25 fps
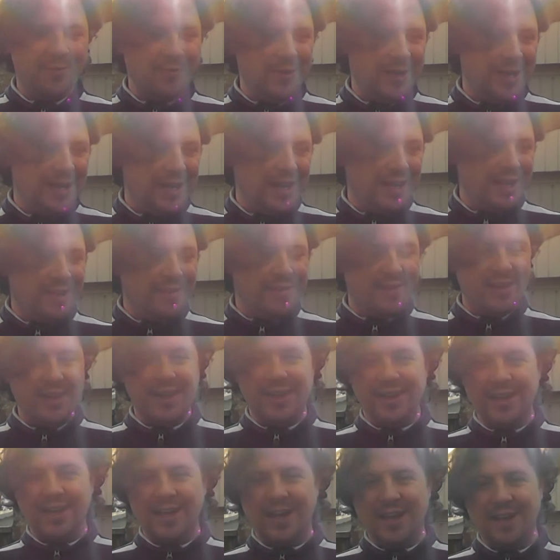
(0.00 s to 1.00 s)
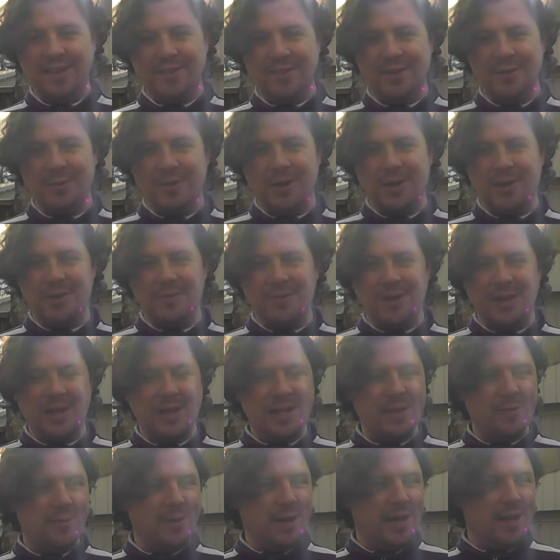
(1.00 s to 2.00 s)
and we lit it and it actually worked
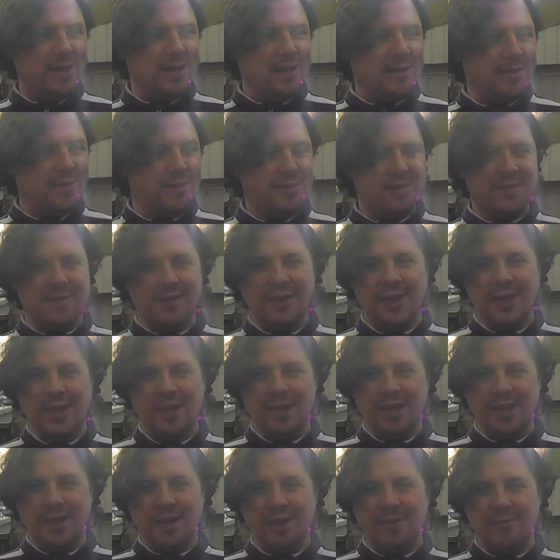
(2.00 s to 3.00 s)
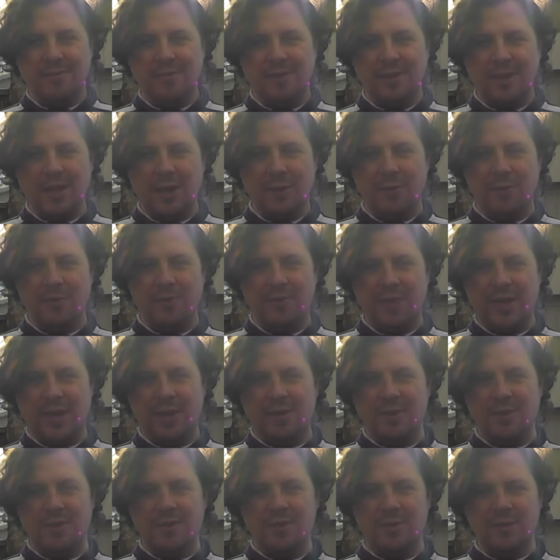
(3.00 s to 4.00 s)
really well. It was going for a couple of
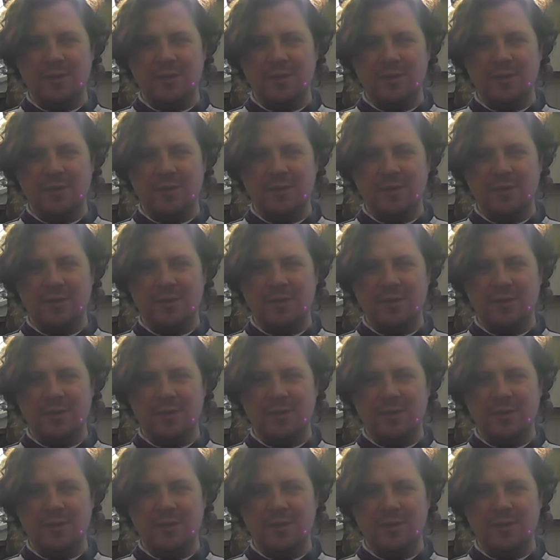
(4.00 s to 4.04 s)
hours,